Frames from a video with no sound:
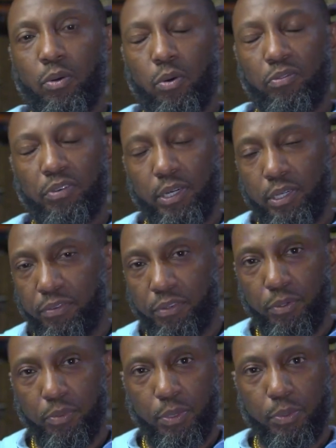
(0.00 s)
or very
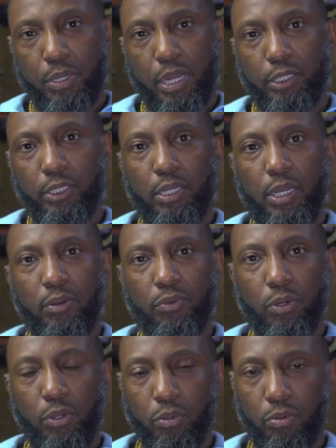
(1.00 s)
few people actually, have gone